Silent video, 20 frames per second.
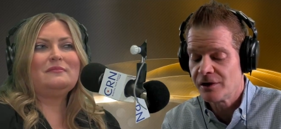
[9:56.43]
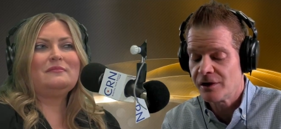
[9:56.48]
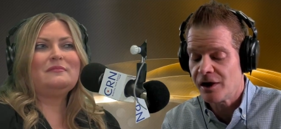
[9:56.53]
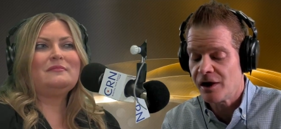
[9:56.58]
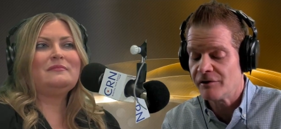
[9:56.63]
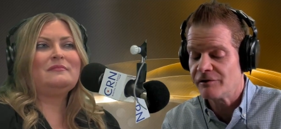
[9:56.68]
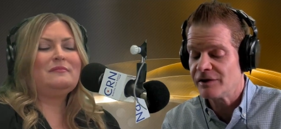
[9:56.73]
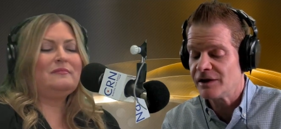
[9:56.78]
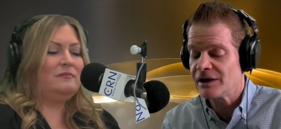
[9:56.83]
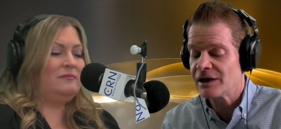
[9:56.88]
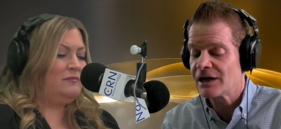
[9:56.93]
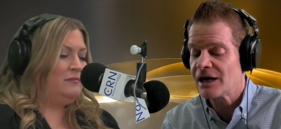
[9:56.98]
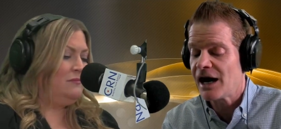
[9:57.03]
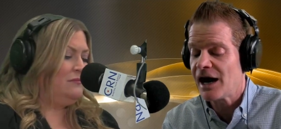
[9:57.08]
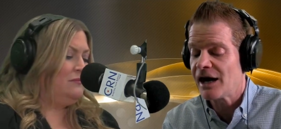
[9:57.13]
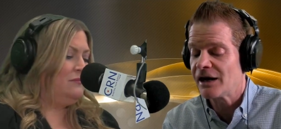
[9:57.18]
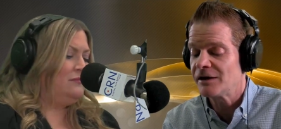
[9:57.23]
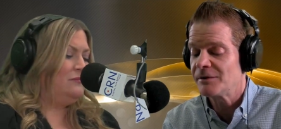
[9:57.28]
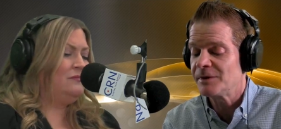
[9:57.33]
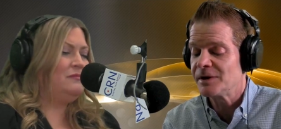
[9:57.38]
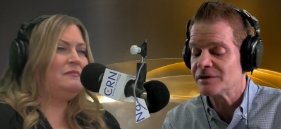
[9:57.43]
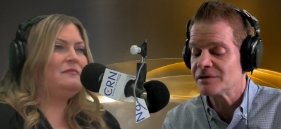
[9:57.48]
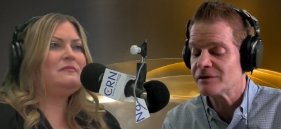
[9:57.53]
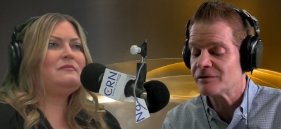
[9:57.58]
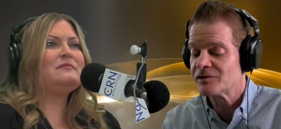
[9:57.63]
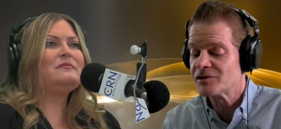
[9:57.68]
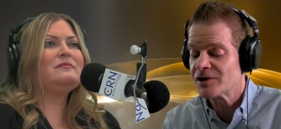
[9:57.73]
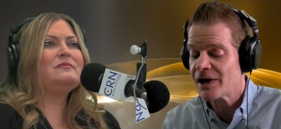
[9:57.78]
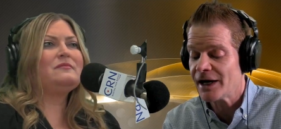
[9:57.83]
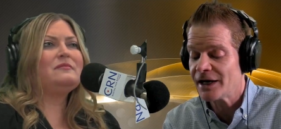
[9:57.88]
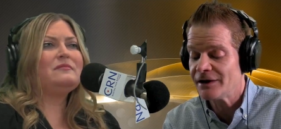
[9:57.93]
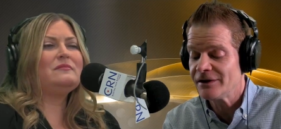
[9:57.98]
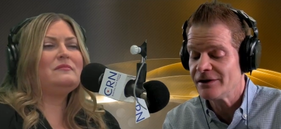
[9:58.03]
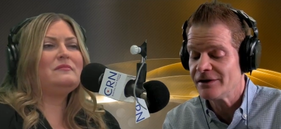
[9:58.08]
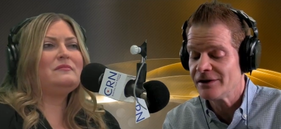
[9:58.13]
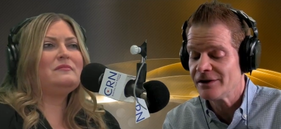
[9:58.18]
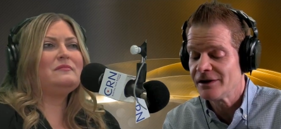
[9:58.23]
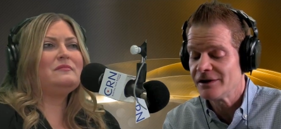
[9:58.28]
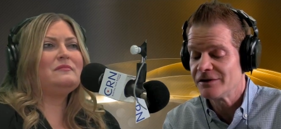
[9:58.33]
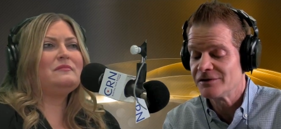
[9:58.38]
Speaker 1: of the economies of
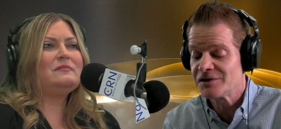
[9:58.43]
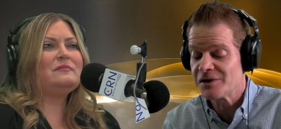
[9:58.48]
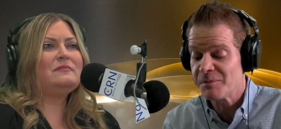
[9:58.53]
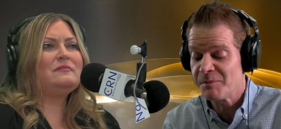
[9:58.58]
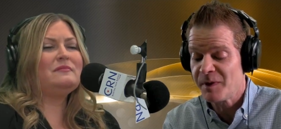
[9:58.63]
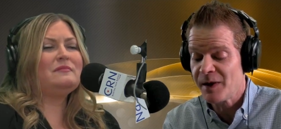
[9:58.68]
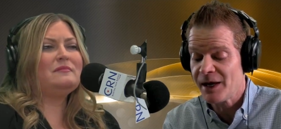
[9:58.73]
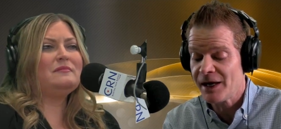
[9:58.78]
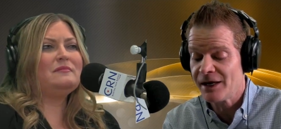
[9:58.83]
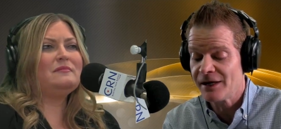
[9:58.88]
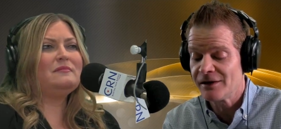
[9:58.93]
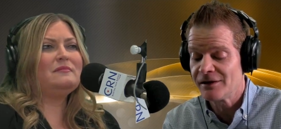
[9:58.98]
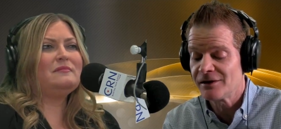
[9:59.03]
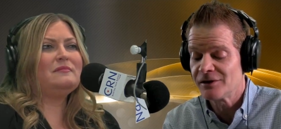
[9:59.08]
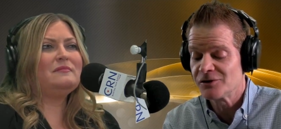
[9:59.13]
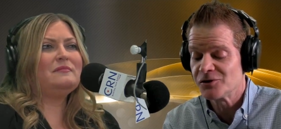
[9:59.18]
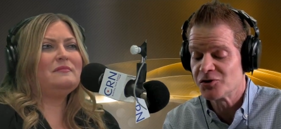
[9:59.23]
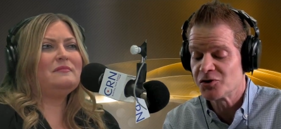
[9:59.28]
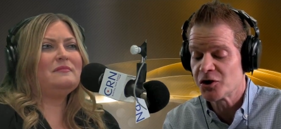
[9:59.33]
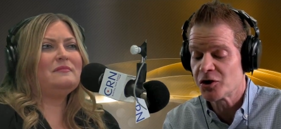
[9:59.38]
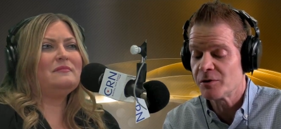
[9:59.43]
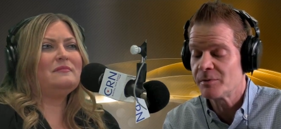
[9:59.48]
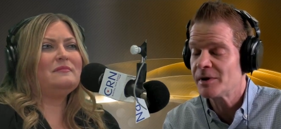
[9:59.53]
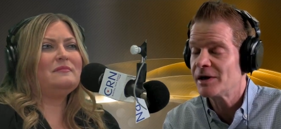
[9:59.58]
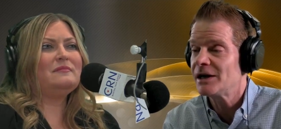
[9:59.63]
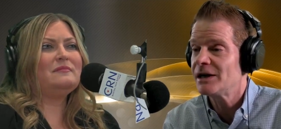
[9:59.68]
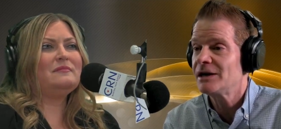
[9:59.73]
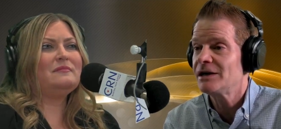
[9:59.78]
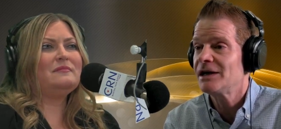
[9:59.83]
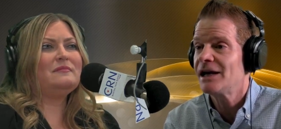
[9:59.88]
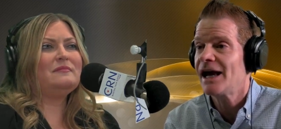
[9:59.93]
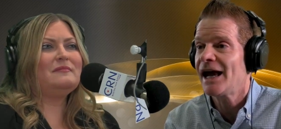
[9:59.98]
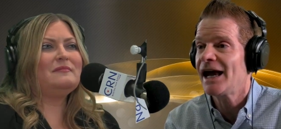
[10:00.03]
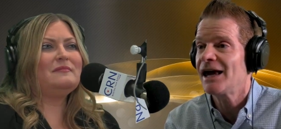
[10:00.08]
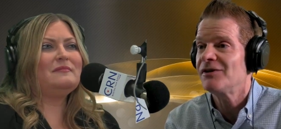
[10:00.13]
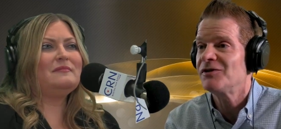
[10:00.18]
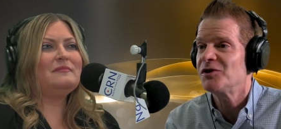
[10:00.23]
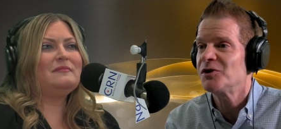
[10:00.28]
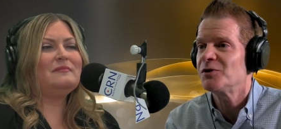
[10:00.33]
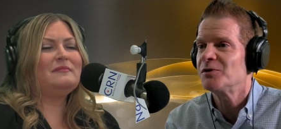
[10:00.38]
China, Japan, Germany,
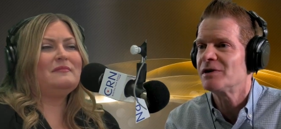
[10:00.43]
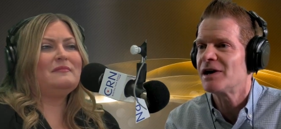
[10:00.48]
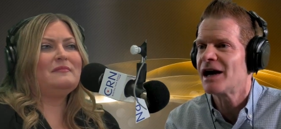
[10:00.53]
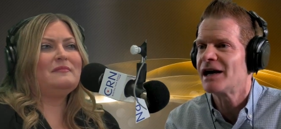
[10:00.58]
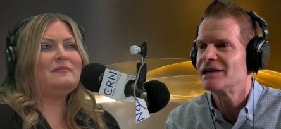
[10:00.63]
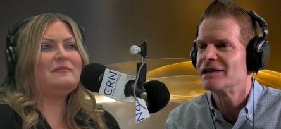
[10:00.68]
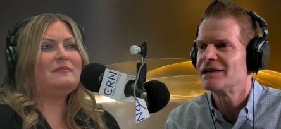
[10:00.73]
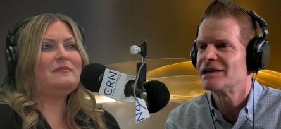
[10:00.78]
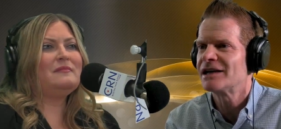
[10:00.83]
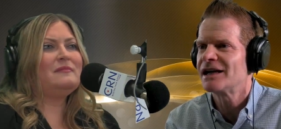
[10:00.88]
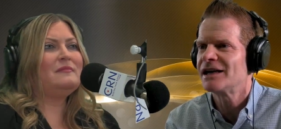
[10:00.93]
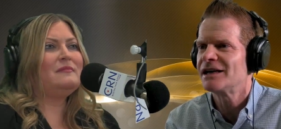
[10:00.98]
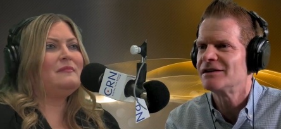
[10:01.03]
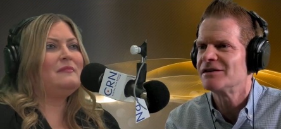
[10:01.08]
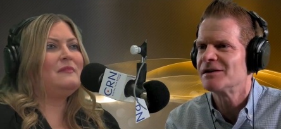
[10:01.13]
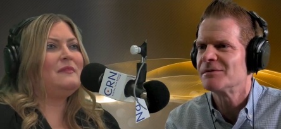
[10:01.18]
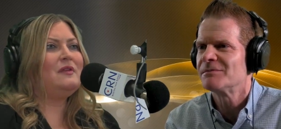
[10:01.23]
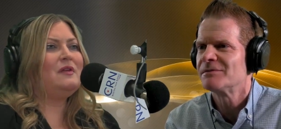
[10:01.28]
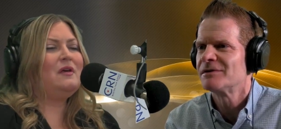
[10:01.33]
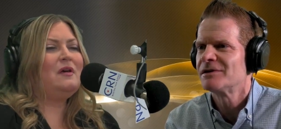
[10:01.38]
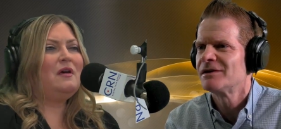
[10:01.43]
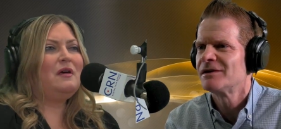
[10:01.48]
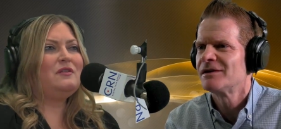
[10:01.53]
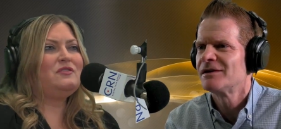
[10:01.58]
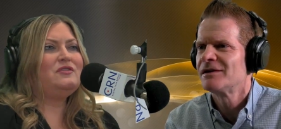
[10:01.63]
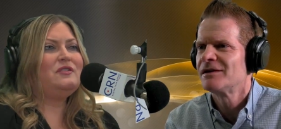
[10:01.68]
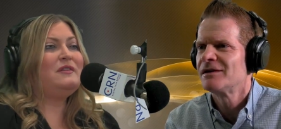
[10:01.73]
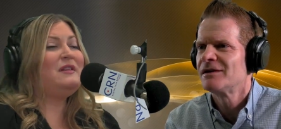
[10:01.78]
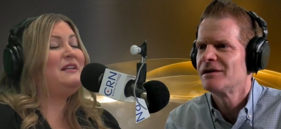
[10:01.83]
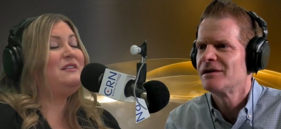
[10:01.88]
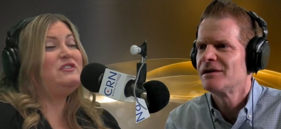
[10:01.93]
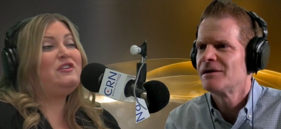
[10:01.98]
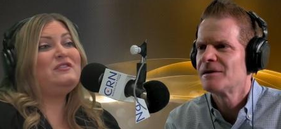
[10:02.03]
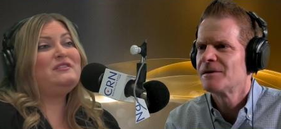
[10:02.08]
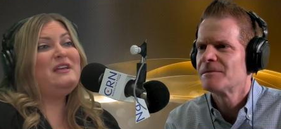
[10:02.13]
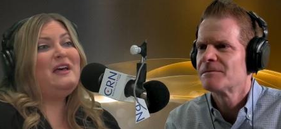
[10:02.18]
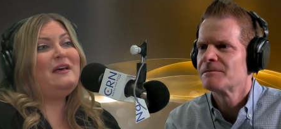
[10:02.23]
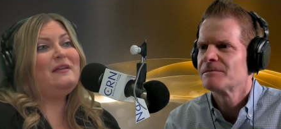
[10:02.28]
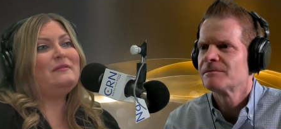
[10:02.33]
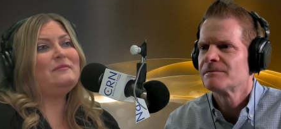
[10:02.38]
and the United Kingdom. And that's our
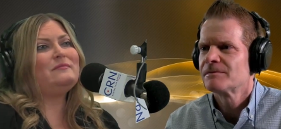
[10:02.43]
debt.